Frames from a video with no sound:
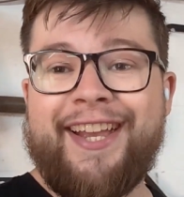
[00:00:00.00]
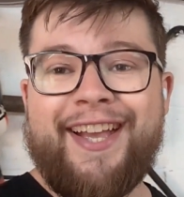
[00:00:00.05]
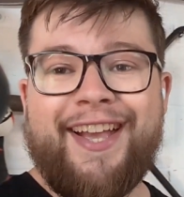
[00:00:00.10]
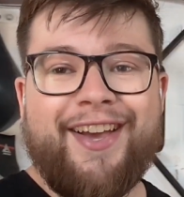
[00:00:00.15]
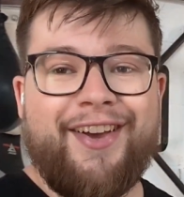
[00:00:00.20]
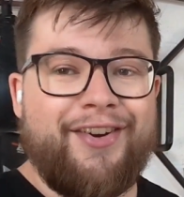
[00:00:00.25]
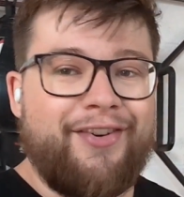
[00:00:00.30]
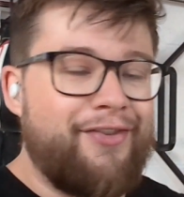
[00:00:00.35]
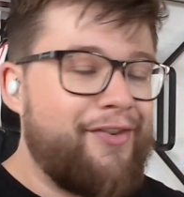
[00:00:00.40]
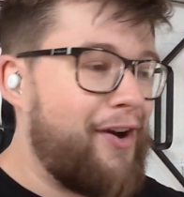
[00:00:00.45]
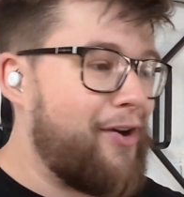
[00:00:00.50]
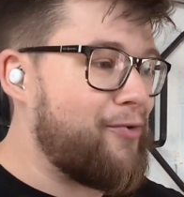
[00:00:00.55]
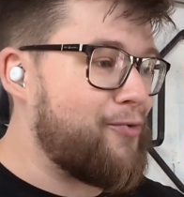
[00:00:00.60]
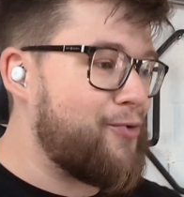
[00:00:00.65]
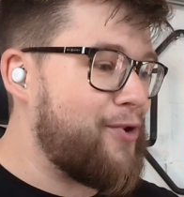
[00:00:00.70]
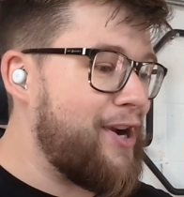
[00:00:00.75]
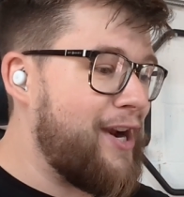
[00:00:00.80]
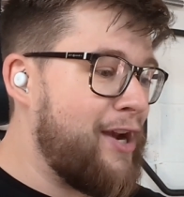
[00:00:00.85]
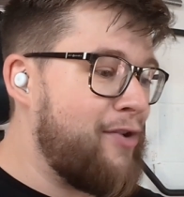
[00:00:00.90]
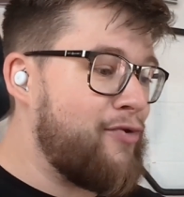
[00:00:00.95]
Felt
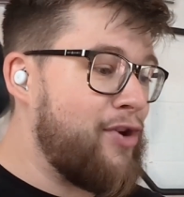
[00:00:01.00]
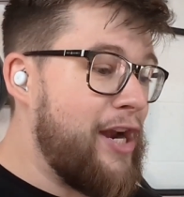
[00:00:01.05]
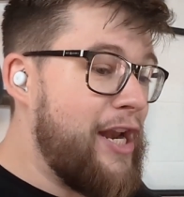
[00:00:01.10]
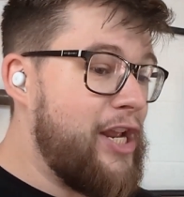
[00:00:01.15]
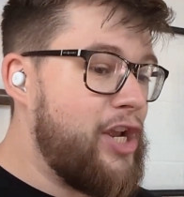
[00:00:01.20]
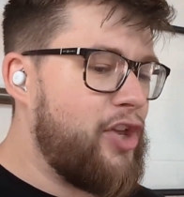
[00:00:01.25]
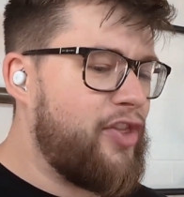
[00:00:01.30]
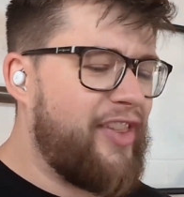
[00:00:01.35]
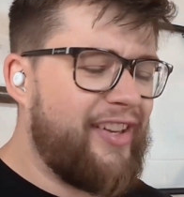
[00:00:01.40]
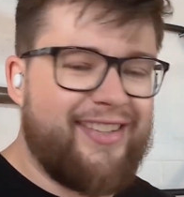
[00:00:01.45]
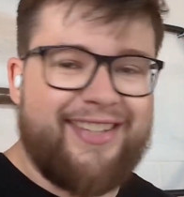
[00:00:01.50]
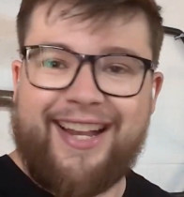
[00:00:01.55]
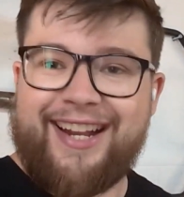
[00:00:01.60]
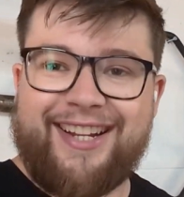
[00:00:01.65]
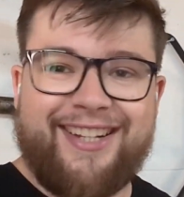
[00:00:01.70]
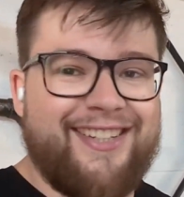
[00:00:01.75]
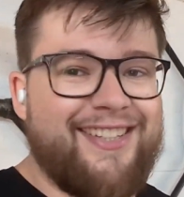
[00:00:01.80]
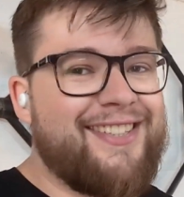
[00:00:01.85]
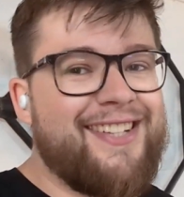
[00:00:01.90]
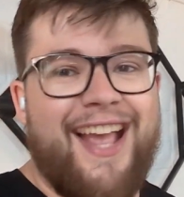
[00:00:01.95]
really good. The
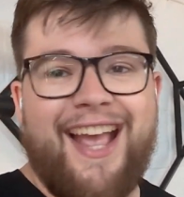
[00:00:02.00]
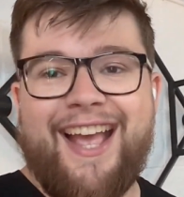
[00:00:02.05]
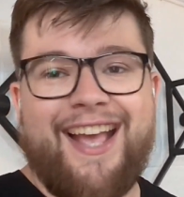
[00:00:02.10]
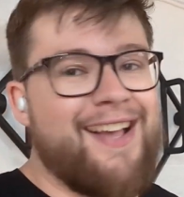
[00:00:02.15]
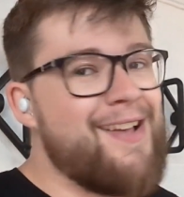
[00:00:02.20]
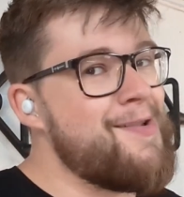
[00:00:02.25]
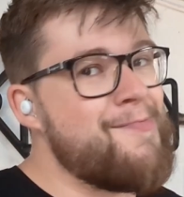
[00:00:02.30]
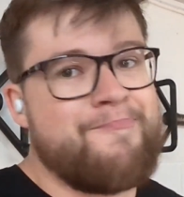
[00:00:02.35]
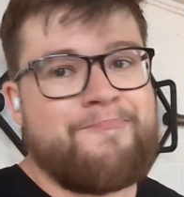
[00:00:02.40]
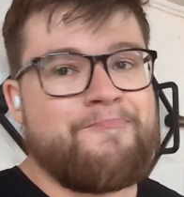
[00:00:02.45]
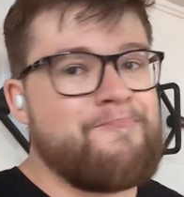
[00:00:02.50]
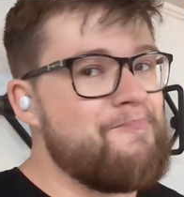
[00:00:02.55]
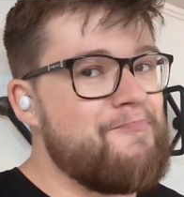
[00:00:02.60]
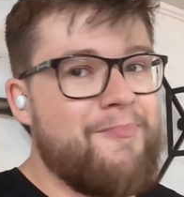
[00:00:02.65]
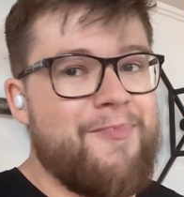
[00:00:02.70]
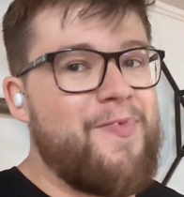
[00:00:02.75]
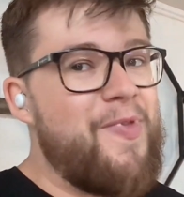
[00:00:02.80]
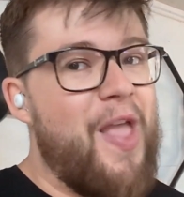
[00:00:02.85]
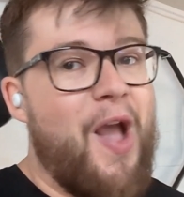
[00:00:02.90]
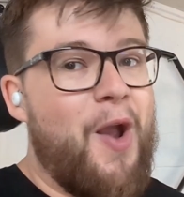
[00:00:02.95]
second set,
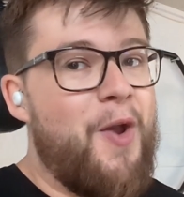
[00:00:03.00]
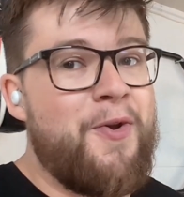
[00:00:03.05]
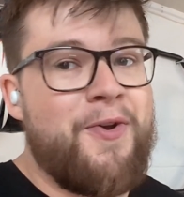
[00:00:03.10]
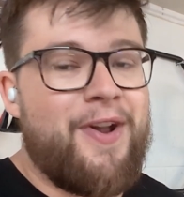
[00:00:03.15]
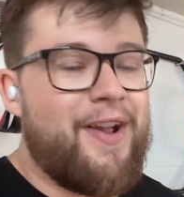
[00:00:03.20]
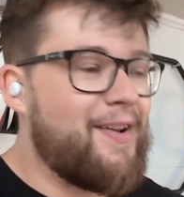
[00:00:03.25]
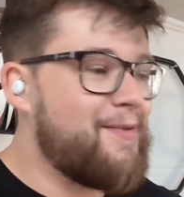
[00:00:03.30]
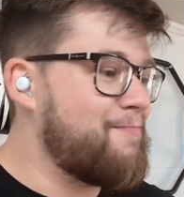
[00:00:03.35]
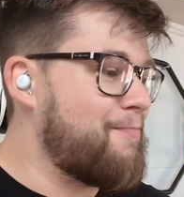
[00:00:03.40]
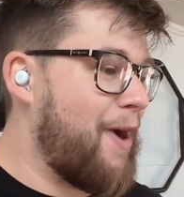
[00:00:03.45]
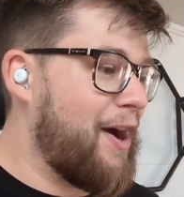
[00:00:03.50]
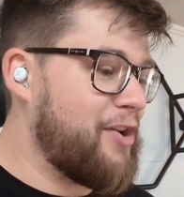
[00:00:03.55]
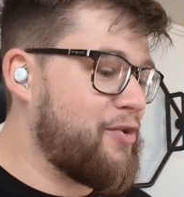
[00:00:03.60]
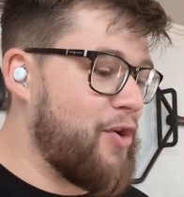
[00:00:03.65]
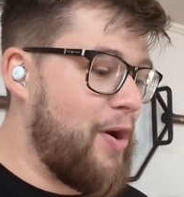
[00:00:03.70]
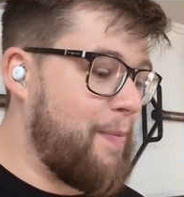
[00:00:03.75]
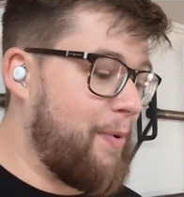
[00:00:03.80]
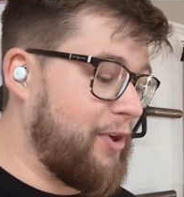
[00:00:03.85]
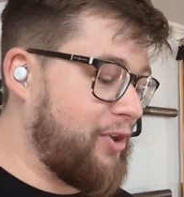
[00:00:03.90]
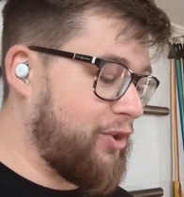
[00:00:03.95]
no, my
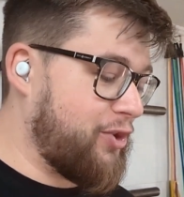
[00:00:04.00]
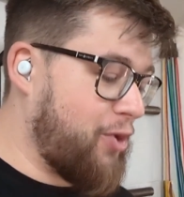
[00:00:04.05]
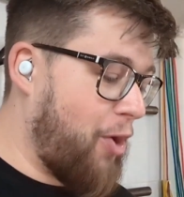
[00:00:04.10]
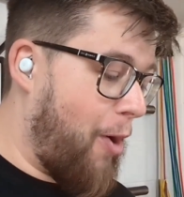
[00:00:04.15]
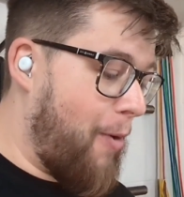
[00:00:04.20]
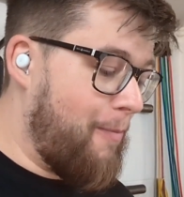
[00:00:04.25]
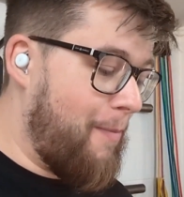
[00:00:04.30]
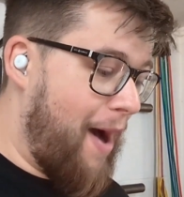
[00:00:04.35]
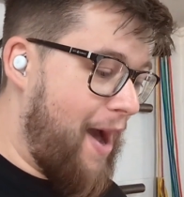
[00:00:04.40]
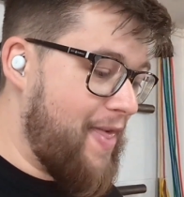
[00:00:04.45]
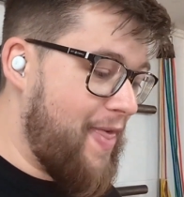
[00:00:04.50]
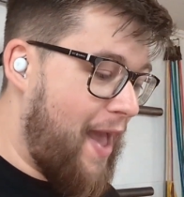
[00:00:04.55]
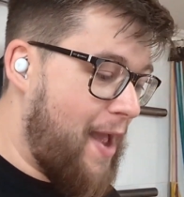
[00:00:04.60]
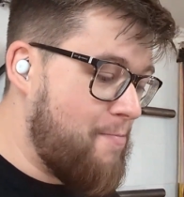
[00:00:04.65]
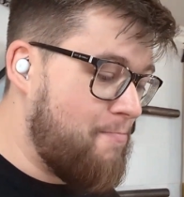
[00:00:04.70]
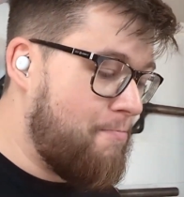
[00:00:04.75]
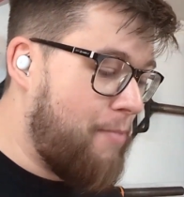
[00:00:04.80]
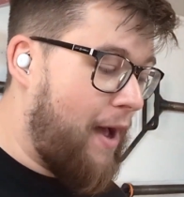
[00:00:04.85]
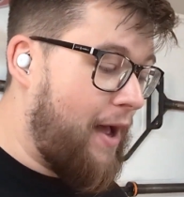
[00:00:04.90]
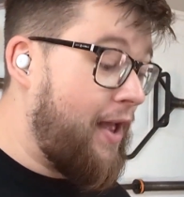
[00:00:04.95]
grip had just gone by
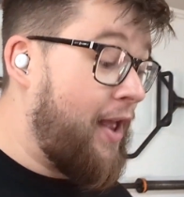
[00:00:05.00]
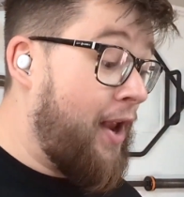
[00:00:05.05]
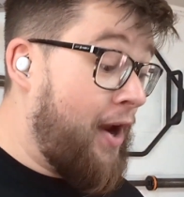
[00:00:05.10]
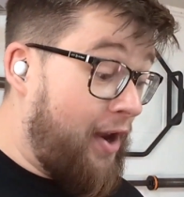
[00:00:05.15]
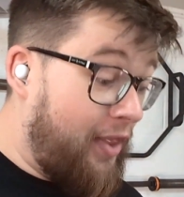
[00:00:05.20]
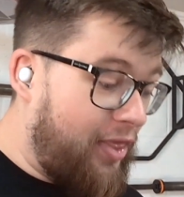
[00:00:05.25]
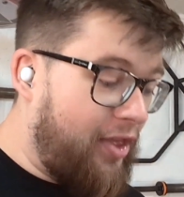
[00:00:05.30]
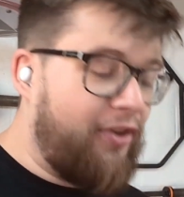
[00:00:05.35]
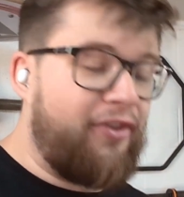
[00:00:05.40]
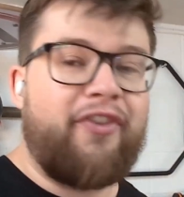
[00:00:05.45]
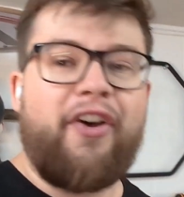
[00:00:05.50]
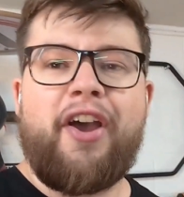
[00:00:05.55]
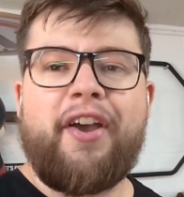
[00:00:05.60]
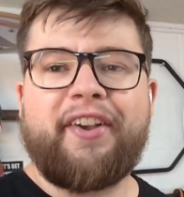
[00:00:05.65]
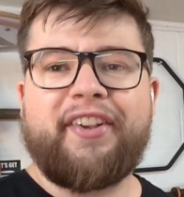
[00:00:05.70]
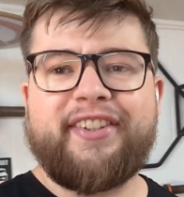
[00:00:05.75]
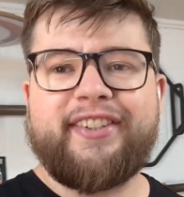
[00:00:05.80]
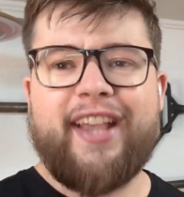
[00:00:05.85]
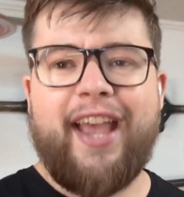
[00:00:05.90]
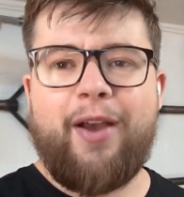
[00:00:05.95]
then, but the
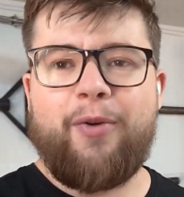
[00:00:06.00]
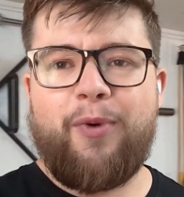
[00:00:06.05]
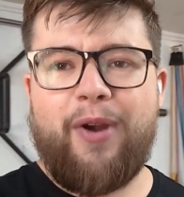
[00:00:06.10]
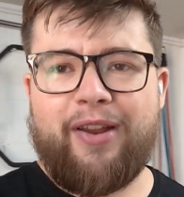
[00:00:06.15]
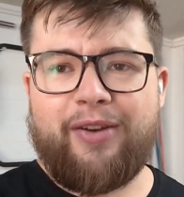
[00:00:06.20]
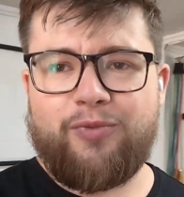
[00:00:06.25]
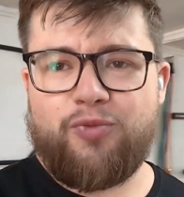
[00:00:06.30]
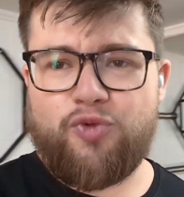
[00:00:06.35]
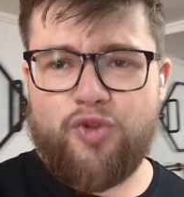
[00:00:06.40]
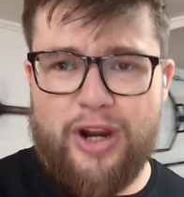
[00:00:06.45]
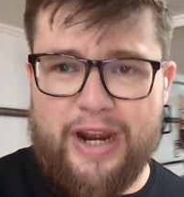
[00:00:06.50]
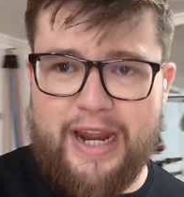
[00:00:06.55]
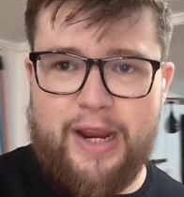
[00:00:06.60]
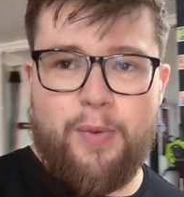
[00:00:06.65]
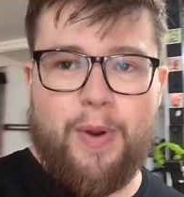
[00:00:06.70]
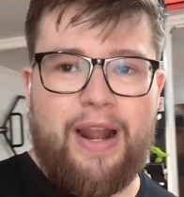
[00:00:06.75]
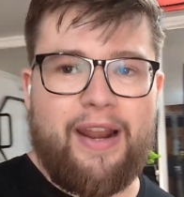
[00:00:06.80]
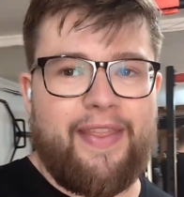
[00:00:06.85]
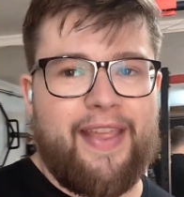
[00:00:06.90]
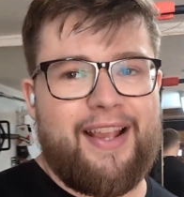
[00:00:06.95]
first set went really
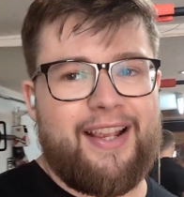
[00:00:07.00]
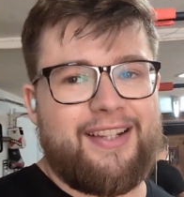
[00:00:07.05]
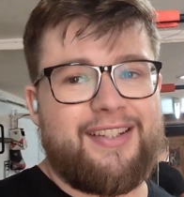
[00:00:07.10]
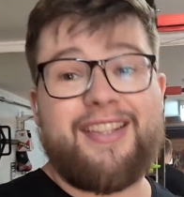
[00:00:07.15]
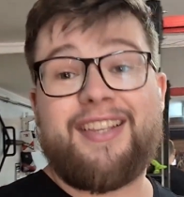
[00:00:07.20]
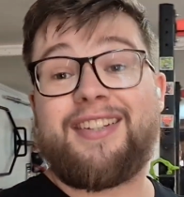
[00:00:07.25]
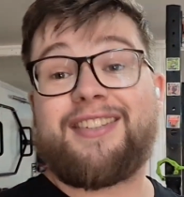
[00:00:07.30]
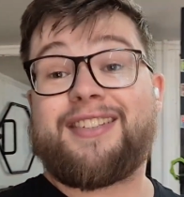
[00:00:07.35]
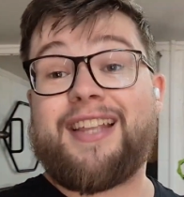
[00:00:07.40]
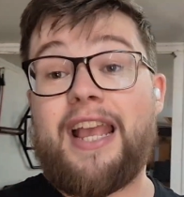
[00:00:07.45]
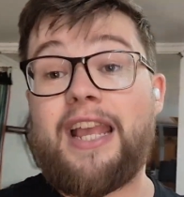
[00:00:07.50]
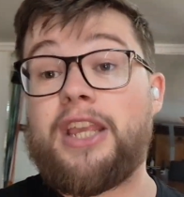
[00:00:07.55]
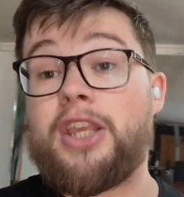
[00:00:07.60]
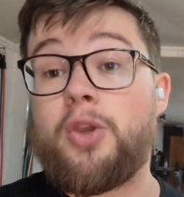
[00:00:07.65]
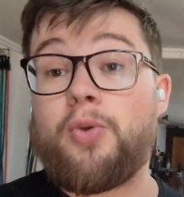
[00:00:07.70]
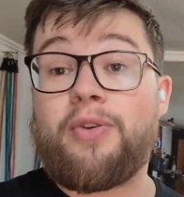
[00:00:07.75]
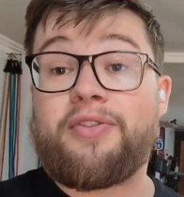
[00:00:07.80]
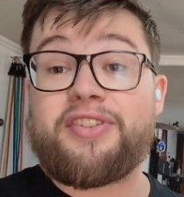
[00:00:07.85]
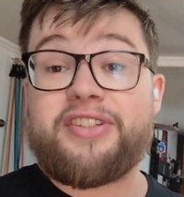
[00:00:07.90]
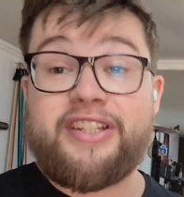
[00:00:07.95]
well, and that is the set
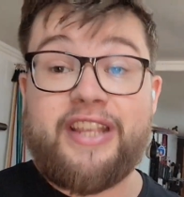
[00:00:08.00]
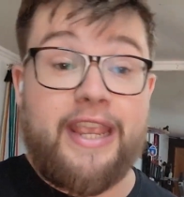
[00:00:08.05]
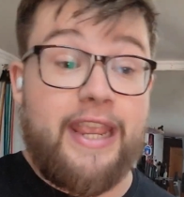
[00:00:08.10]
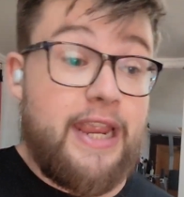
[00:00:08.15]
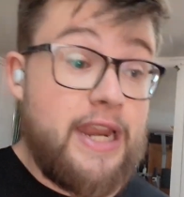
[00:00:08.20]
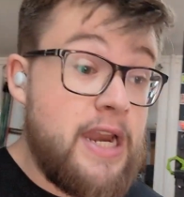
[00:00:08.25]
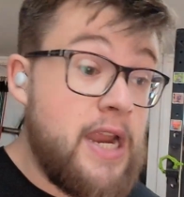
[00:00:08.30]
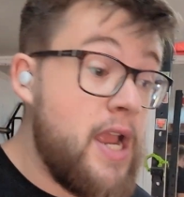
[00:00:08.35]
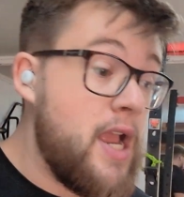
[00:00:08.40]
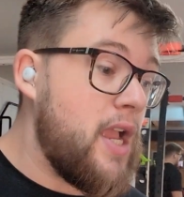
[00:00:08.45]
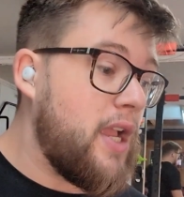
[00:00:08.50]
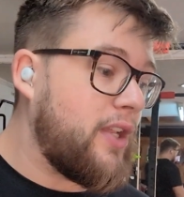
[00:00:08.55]
you have seen.